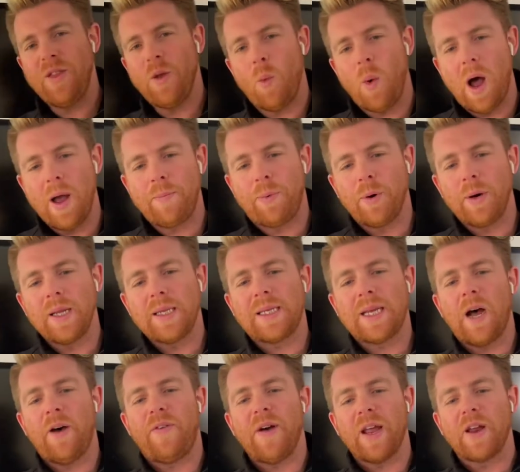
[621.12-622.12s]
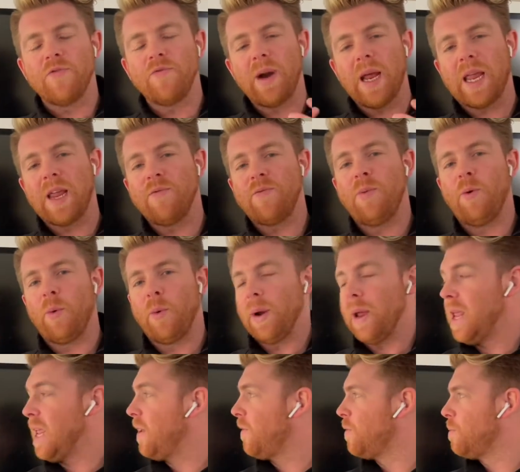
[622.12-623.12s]
the whiteboard itself, I can make it
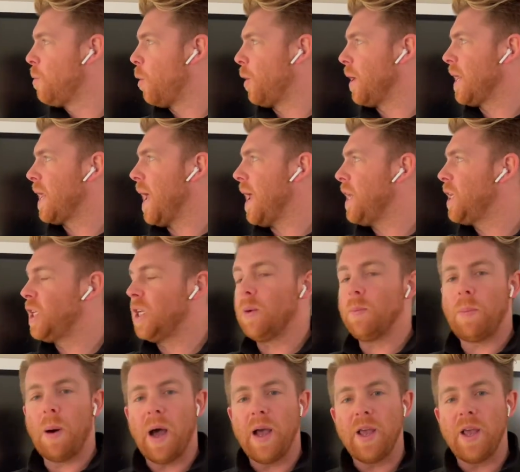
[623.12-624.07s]
even more engaging by